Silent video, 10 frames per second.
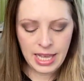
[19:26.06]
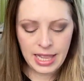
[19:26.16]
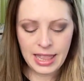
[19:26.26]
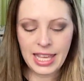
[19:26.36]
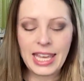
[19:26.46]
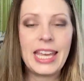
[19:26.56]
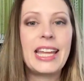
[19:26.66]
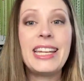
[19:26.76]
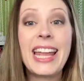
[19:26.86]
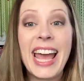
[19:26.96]
The
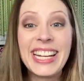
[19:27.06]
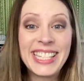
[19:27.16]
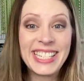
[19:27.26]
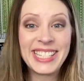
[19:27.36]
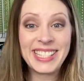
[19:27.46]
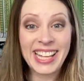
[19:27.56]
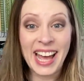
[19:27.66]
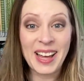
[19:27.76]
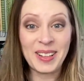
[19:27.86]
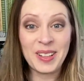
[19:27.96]
next
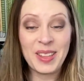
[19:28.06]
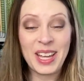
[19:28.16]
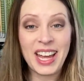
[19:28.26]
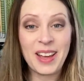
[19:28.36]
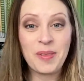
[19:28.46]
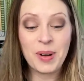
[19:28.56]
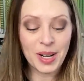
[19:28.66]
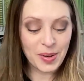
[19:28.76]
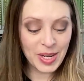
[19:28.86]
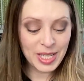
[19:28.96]
sal that we're
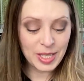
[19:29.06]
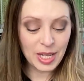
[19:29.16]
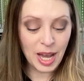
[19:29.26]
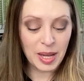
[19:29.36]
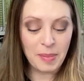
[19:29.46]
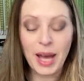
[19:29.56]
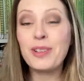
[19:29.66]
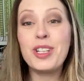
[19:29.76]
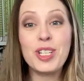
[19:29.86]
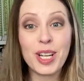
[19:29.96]
going to talk
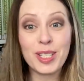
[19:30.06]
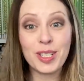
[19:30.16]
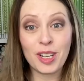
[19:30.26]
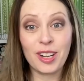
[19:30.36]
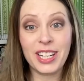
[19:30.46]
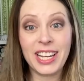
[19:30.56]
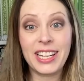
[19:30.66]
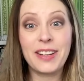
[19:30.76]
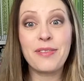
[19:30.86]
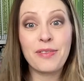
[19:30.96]
about just
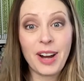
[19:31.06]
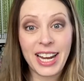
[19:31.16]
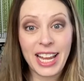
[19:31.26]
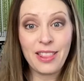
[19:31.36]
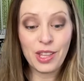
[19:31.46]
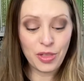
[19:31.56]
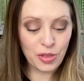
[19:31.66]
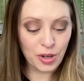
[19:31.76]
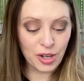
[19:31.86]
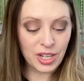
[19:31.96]
started Friday the
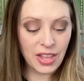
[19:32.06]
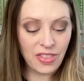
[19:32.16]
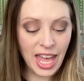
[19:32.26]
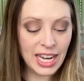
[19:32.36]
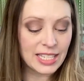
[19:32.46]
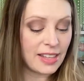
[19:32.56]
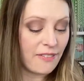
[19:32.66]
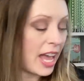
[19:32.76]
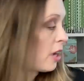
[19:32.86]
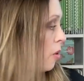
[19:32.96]
3rd, and that is the
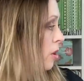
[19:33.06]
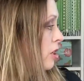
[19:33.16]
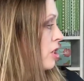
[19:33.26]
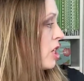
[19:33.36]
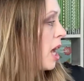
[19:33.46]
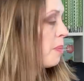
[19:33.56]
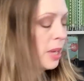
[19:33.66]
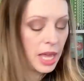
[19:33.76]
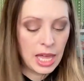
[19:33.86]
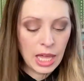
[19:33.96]
Fat Quarter Shop
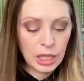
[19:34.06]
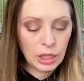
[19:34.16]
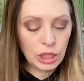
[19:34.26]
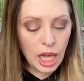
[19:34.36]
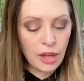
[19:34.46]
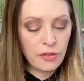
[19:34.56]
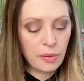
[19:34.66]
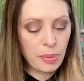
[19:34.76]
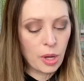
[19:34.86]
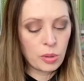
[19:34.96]
Love
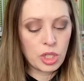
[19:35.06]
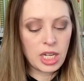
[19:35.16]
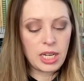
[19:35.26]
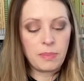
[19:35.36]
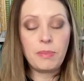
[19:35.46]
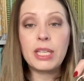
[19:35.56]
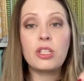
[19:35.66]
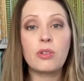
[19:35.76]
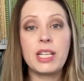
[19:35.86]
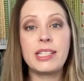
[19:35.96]
Potion
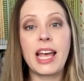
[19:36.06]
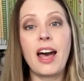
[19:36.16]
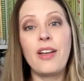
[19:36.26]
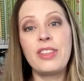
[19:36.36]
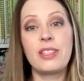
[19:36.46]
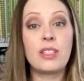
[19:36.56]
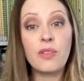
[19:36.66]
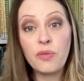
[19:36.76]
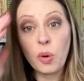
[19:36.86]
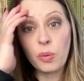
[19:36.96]
Mystery Sal. This is
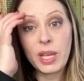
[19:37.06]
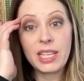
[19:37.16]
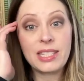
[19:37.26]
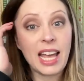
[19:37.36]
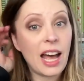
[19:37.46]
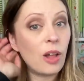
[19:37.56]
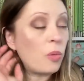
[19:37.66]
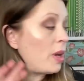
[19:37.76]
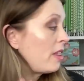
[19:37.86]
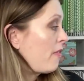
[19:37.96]
a four week
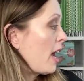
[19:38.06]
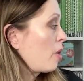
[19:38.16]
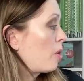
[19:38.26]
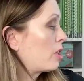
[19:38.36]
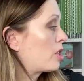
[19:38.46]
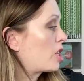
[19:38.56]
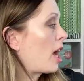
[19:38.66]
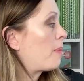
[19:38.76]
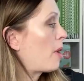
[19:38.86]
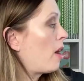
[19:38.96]
sal with Fat Quarter
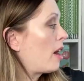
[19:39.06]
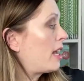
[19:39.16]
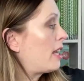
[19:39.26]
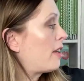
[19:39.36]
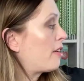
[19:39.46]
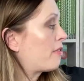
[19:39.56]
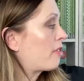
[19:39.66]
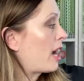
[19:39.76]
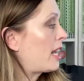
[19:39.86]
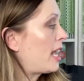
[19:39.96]
Shop on the
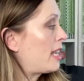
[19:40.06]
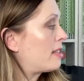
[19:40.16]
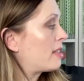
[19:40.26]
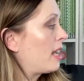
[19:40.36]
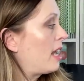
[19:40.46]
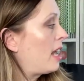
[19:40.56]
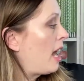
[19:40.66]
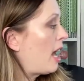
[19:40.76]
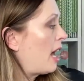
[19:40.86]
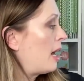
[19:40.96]
Fridays
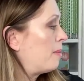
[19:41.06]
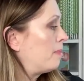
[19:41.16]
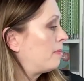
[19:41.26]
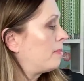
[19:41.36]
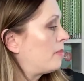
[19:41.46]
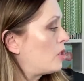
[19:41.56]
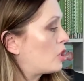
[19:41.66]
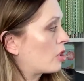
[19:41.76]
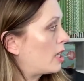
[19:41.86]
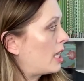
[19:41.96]
um,
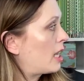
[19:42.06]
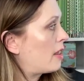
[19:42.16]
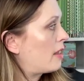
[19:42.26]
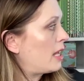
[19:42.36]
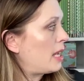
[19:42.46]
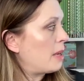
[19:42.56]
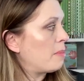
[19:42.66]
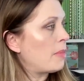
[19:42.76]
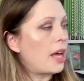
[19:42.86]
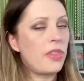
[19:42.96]
during the
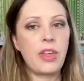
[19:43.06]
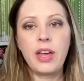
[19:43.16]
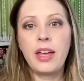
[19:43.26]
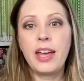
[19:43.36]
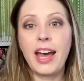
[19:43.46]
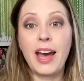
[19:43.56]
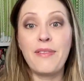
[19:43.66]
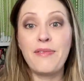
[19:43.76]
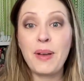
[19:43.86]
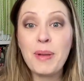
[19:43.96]
month
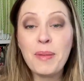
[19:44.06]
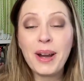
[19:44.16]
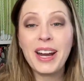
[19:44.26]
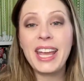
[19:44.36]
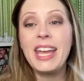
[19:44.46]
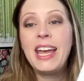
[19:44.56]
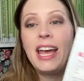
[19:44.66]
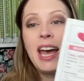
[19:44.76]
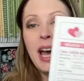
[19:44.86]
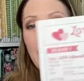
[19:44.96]
of February.
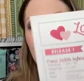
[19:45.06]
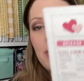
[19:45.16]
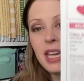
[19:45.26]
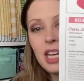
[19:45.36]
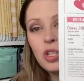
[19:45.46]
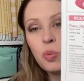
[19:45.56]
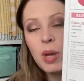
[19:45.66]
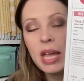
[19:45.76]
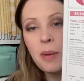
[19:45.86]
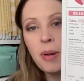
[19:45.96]
Um, each
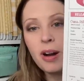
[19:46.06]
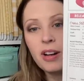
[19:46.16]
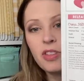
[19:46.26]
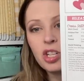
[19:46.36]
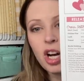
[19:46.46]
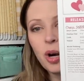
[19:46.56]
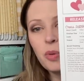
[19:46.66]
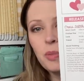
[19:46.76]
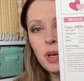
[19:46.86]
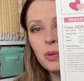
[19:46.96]
week, a part of the chart
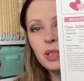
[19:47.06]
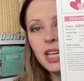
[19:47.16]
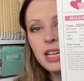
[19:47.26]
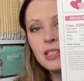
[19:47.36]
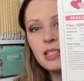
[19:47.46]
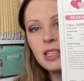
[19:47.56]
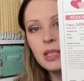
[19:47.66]
will be released.